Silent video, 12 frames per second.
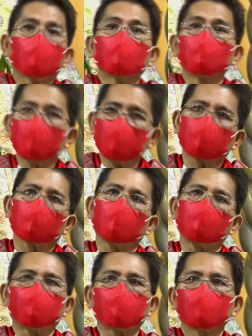or
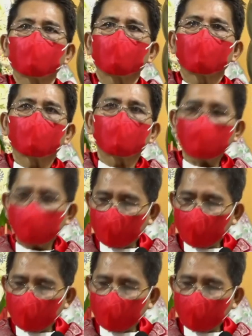wisdom. That's the